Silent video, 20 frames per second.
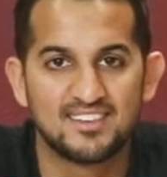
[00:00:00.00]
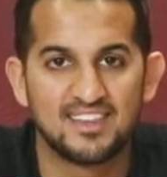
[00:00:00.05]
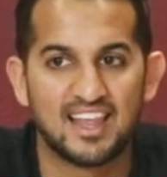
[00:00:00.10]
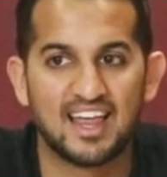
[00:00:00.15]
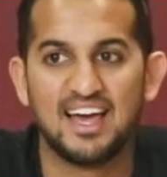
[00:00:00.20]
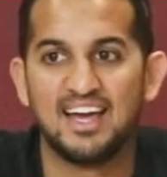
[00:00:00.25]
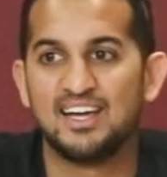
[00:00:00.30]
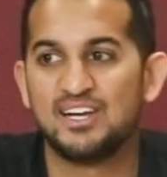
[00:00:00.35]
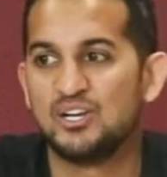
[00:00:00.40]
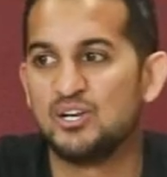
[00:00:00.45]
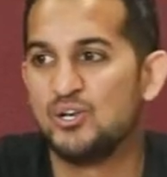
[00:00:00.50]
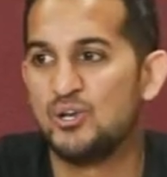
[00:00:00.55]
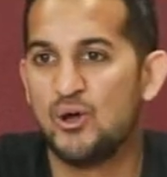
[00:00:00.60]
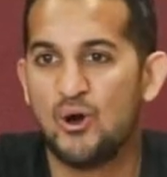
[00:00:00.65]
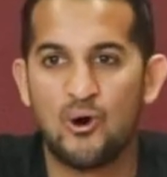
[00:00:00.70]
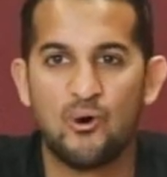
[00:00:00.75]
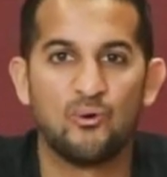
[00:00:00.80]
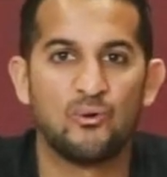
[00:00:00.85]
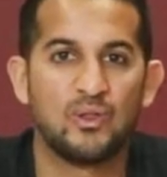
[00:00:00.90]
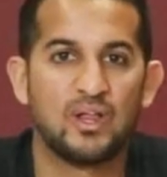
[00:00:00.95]
Like,
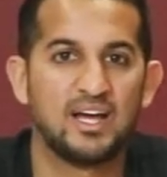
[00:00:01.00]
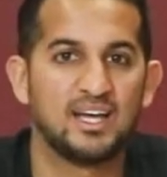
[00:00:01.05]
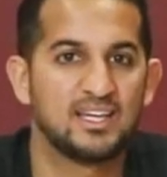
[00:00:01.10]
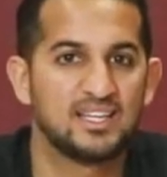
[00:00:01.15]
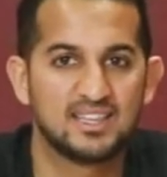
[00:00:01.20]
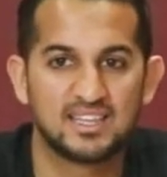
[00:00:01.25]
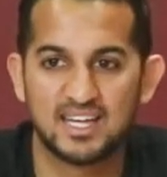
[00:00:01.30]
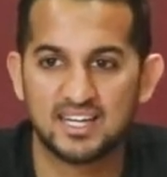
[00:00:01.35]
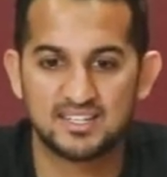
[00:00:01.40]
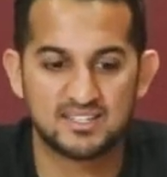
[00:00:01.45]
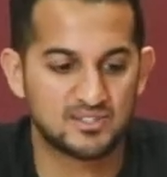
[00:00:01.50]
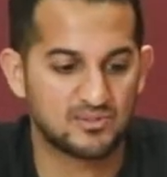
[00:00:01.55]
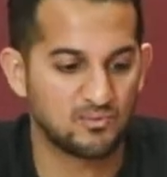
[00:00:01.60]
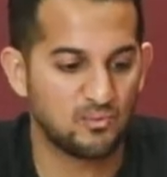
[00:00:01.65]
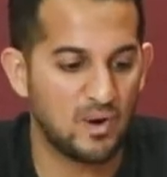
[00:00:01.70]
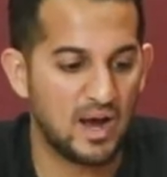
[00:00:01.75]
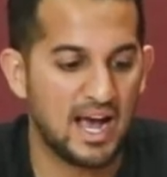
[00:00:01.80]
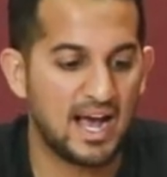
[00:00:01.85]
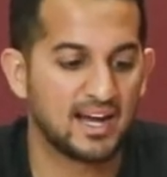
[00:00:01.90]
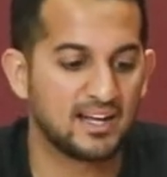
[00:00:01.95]
no, like, that's
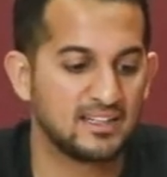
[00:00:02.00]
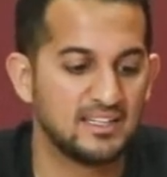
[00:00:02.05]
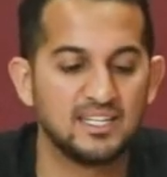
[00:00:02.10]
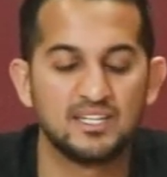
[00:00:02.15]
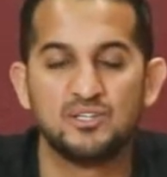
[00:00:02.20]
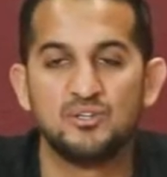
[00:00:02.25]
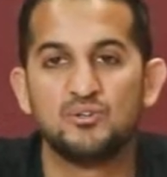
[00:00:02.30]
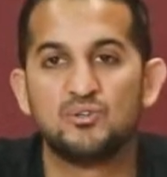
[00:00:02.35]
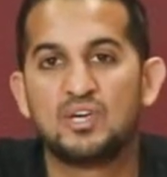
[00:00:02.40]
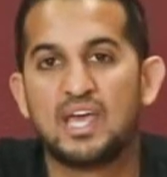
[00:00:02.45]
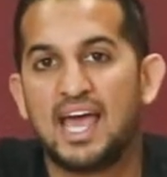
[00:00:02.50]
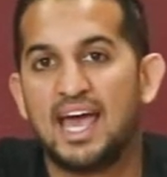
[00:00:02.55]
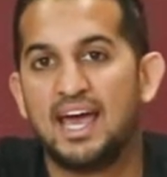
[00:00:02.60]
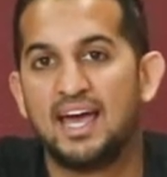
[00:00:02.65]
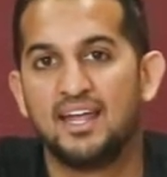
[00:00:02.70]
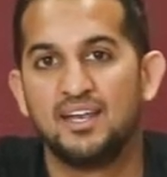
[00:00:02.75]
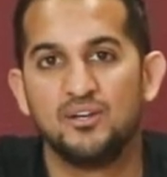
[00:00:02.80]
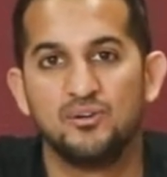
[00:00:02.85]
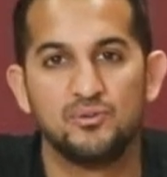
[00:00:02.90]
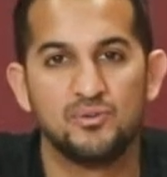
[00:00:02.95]
whack. Like, you
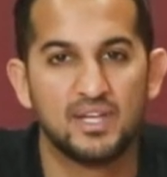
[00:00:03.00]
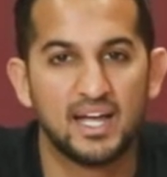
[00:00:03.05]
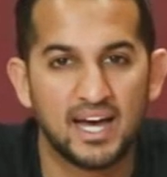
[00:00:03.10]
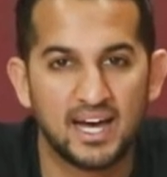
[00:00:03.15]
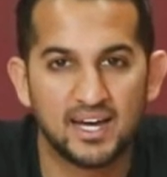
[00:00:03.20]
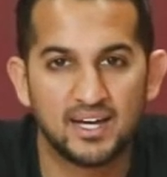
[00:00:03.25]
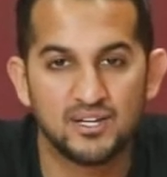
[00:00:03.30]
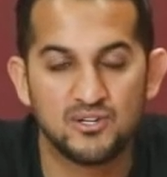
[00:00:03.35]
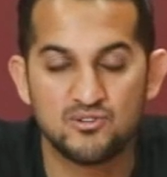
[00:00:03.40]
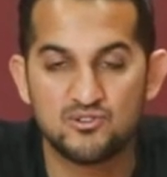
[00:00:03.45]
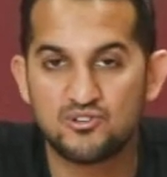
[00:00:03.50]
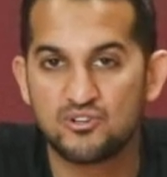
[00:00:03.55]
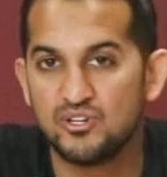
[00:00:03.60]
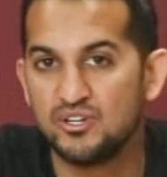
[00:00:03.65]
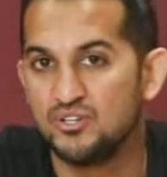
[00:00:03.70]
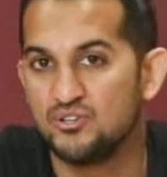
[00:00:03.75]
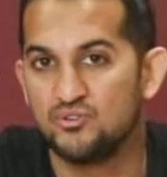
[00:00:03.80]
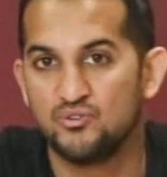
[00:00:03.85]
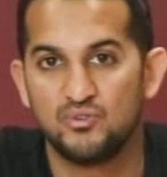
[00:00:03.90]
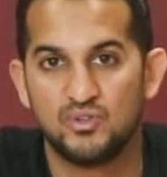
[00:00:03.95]
can't do that. You
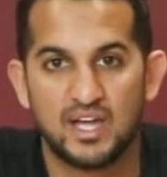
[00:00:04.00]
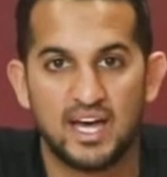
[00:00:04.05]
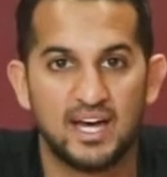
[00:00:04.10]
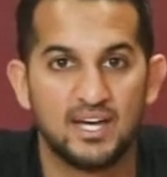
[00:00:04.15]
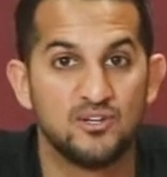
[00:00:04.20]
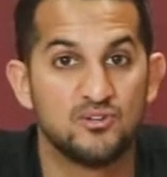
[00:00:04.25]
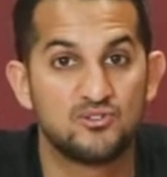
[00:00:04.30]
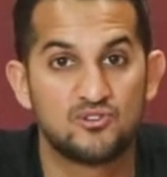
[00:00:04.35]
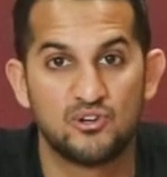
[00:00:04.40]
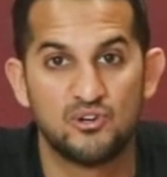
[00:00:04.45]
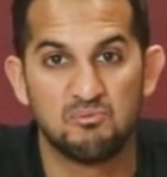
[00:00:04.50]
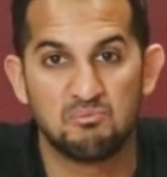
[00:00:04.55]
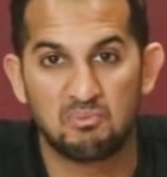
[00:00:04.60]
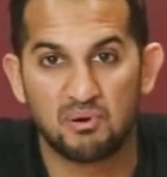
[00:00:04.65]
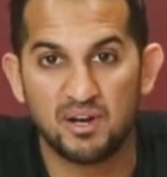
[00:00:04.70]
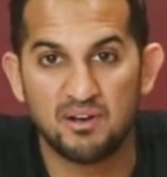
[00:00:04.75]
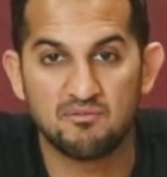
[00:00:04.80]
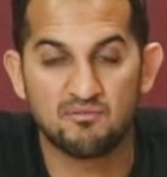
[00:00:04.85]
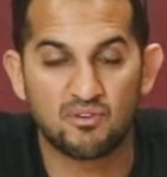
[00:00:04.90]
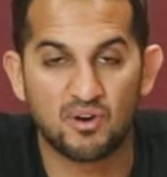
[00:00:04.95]
shouldn't do that. You shouldn't
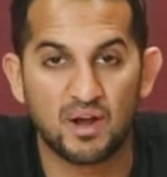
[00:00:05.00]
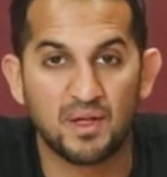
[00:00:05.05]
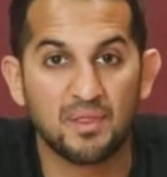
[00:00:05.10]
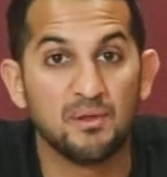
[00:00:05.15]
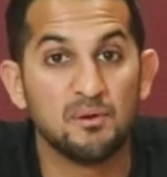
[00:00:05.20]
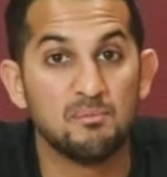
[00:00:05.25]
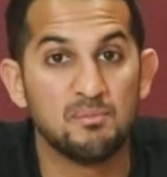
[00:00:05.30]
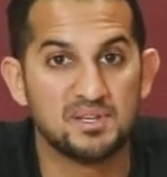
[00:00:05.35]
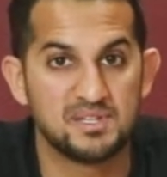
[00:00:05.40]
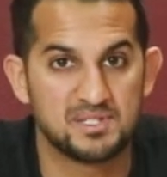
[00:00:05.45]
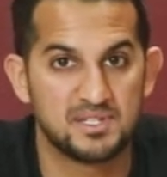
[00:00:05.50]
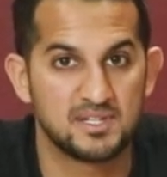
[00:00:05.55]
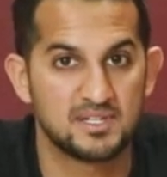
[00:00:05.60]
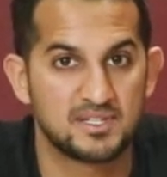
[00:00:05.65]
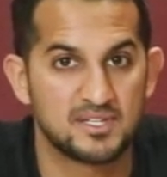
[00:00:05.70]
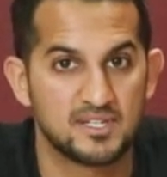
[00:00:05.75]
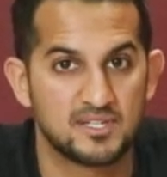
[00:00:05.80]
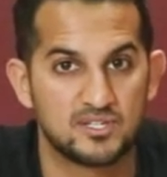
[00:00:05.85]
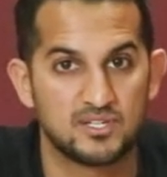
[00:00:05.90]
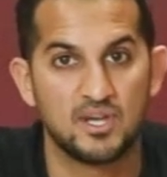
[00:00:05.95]
print for other
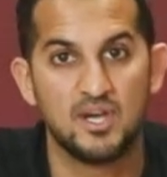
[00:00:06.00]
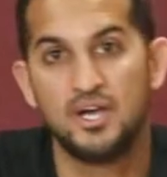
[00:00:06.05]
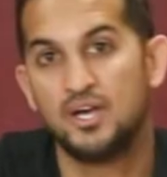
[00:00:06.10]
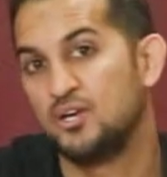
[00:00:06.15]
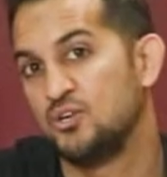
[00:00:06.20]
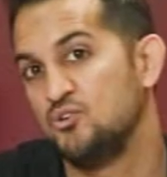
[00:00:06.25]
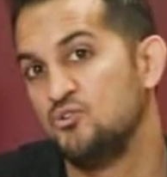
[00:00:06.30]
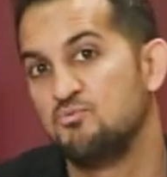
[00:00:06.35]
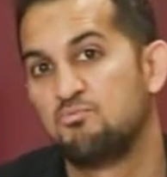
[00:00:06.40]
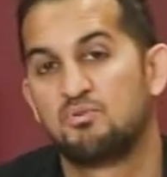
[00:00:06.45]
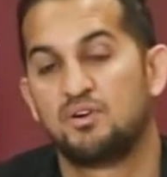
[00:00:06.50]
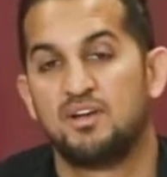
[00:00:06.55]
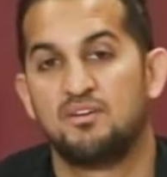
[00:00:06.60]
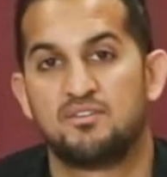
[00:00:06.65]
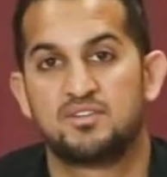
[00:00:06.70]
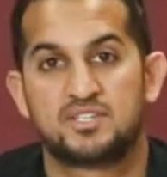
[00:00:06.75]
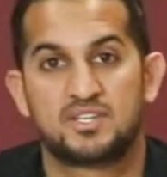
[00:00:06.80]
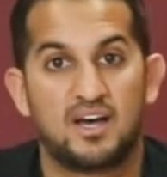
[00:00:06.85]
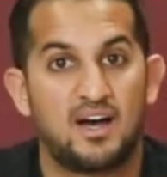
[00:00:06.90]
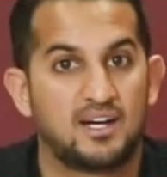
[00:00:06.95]
businesses. You
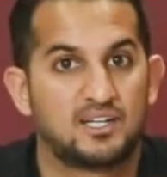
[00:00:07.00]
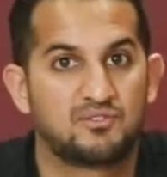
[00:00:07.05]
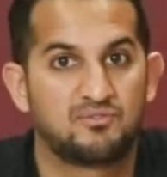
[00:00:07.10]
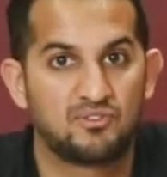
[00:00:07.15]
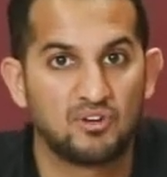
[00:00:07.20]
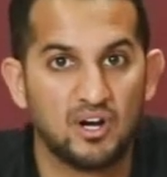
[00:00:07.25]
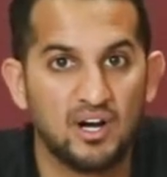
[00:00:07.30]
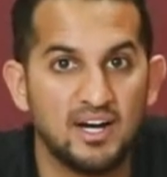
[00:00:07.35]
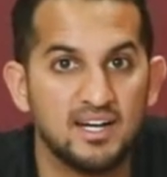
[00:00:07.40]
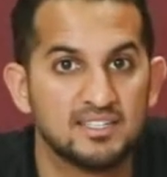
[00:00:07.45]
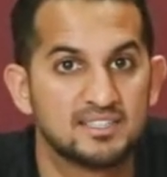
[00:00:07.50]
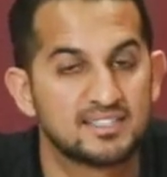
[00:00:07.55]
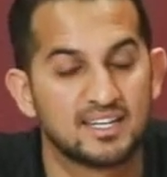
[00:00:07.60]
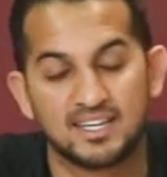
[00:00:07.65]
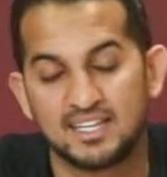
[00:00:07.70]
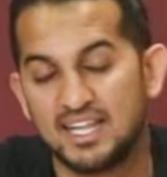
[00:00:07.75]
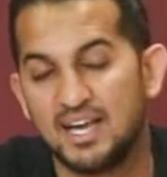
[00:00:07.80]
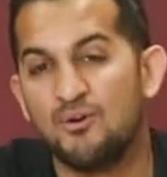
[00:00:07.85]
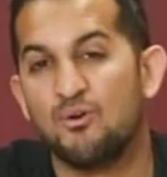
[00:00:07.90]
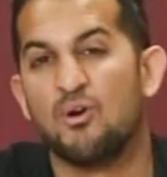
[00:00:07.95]
print socks for us."
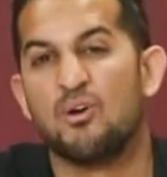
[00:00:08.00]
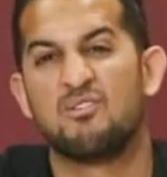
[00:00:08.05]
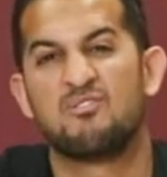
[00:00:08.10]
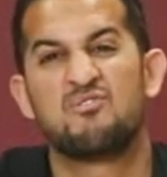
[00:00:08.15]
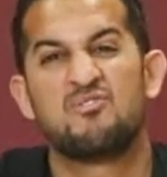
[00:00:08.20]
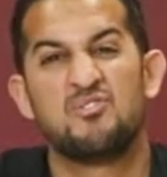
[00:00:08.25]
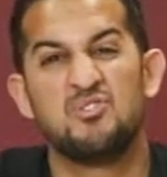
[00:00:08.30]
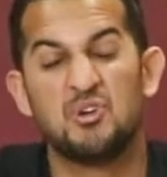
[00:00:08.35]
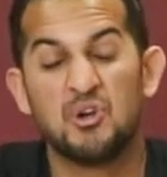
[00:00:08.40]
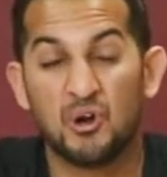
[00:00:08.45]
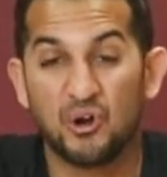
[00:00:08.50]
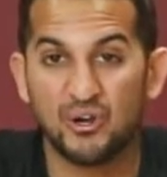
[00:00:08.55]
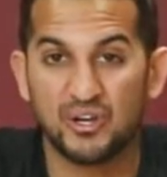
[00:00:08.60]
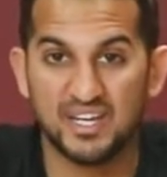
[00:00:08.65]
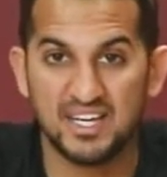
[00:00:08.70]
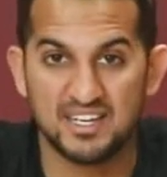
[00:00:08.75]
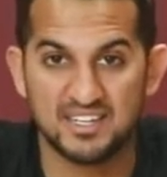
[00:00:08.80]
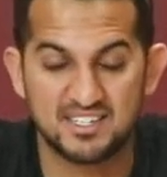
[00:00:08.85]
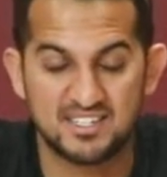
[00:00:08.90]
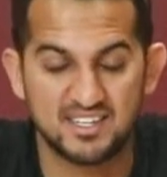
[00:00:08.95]
Like, they were
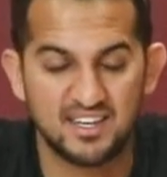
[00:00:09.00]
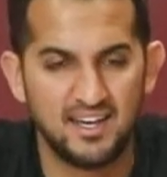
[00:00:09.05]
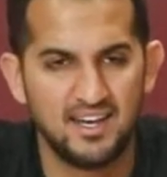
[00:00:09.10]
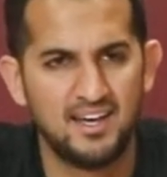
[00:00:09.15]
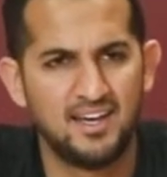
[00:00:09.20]
furious.